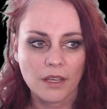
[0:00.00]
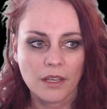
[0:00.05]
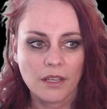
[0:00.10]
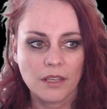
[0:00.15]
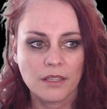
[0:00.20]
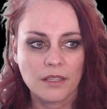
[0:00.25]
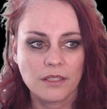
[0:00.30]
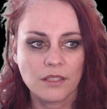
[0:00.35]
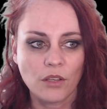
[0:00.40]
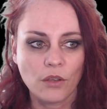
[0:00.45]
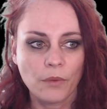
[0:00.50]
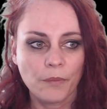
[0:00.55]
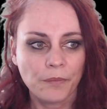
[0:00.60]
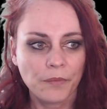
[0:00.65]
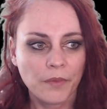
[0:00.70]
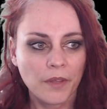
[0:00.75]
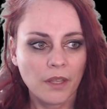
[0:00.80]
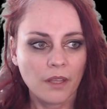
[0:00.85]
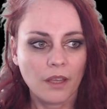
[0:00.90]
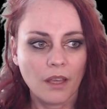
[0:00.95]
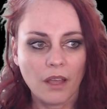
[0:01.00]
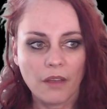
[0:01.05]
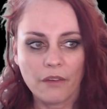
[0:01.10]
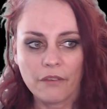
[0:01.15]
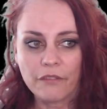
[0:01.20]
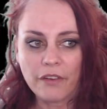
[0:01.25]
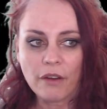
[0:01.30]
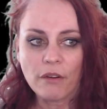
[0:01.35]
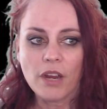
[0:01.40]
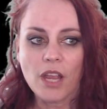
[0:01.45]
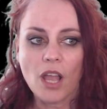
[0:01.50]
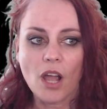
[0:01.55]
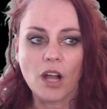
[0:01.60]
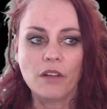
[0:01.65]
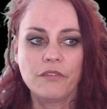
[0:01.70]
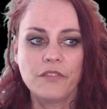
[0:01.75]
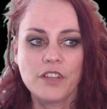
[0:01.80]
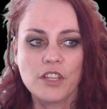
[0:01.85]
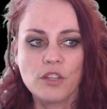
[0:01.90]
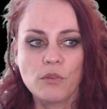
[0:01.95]
So very
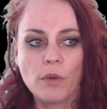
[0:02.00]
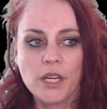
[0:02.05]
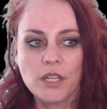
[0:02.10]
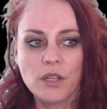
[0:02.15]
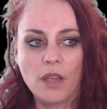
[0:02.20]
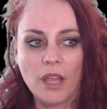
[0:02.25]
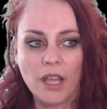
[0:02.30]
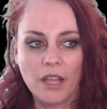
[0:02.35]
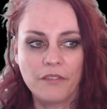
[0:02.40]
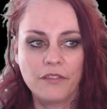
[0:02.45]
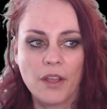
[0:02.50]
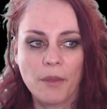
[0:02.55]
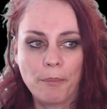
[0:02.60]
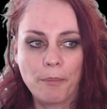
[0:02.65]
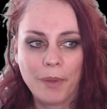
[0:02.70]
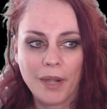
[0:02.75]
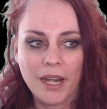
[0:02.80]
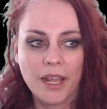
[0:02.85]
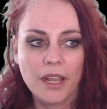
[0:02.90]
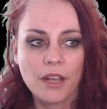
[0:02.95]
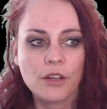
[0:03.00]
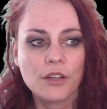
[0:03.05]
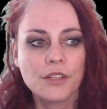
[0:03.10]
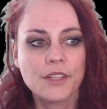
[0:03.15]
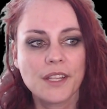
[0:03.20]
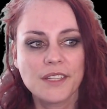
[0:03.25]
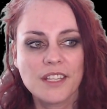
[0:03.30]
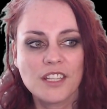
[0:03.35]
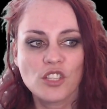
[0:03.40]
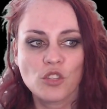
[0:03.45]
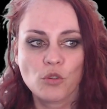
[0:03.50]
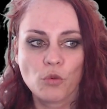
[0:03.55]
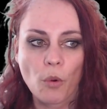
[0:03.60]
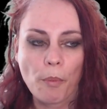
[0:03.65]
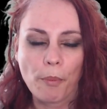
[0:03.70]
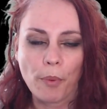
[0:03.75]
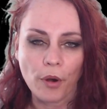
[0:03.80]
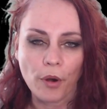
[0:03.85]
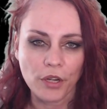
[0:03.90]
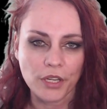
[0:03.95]
often when you have a player that is
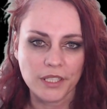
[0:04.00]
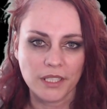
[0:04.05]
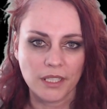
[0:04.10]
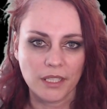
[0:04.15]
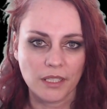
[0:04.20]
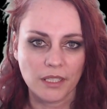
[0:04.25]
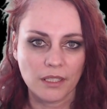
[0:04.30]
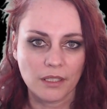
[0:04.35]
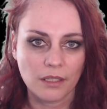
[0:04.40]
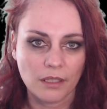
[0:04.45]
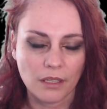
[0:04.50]
reporting